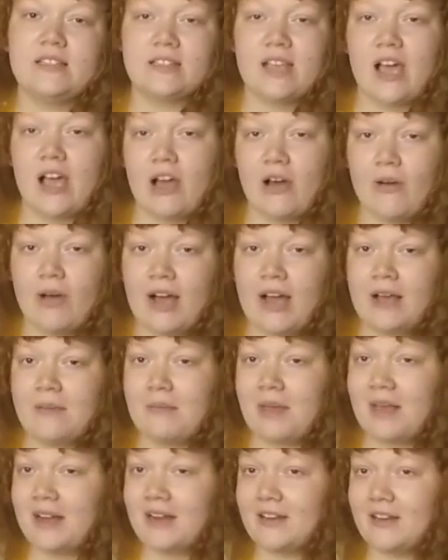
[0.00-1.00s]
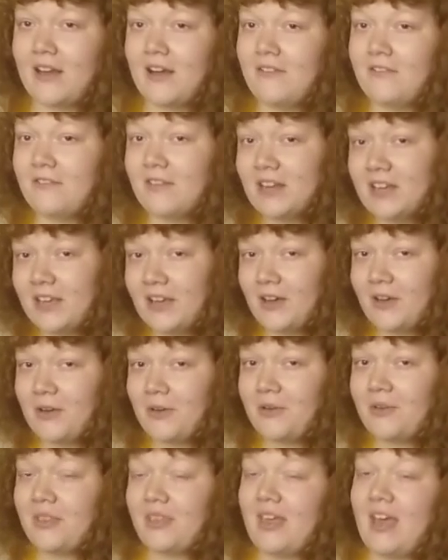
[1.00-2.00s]
is how I made a
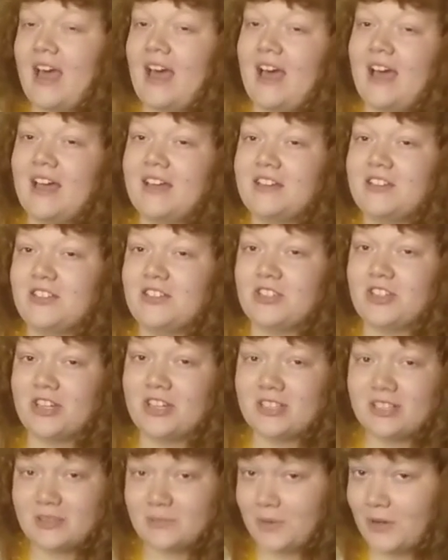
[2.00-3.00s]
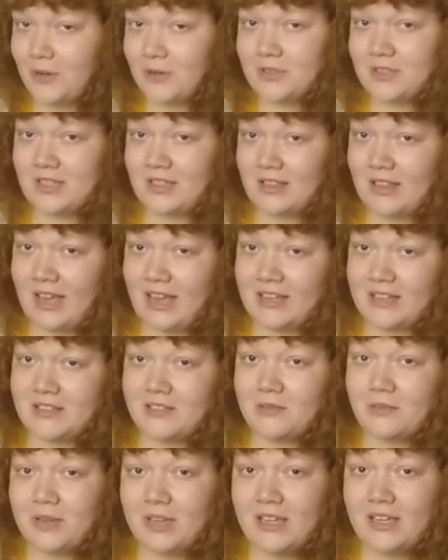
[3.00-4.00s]
video that I just posted
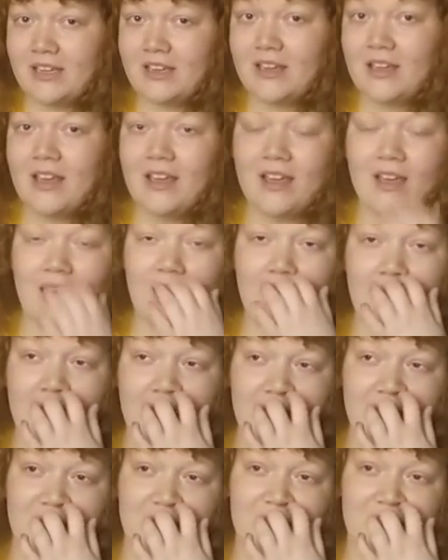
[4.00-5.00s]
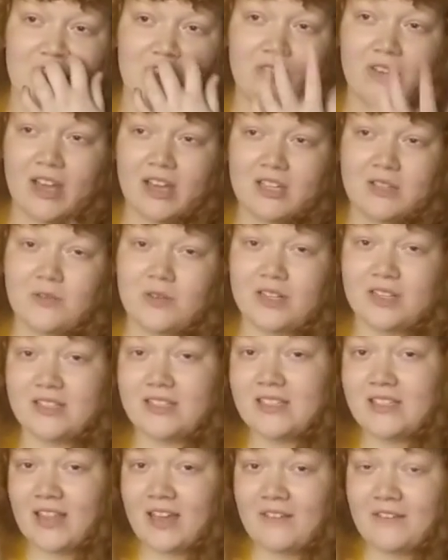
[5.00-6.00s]
last week. And if you guys want to
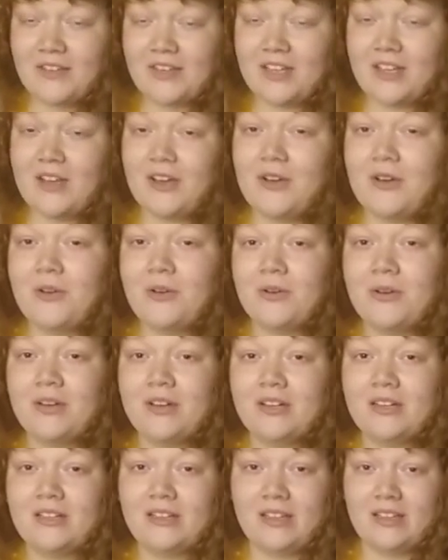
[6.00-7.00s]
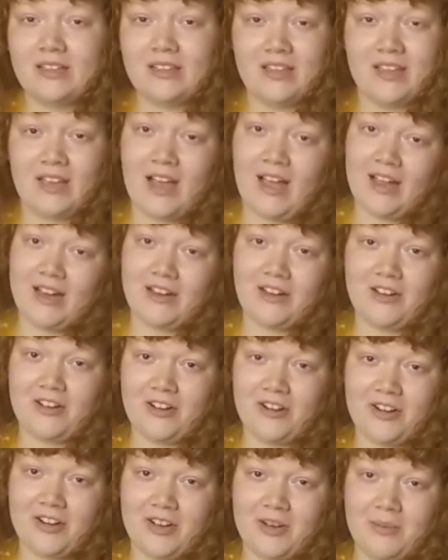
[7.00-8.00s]
see that video, click the
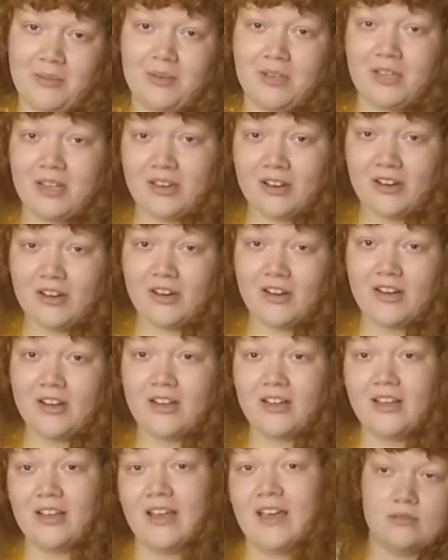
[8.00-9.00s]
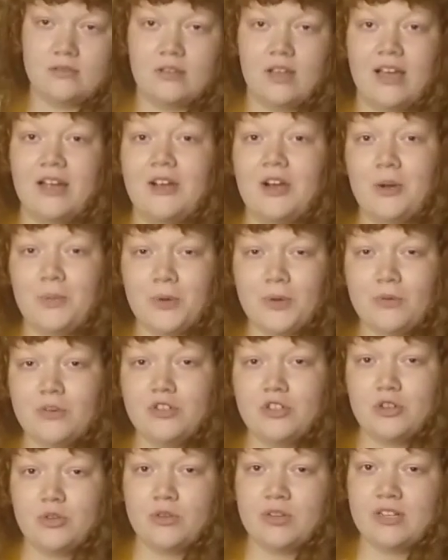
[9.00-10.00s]
iCard up here. I hope you
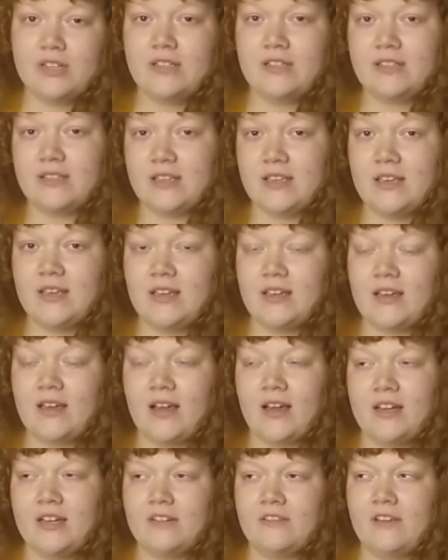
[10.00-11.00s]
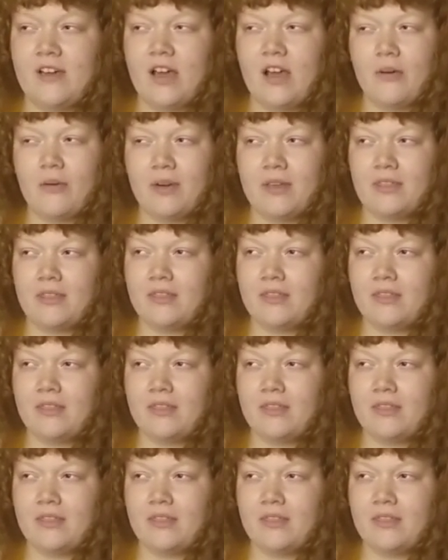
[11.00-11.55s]
enjoyed seeing kind of how I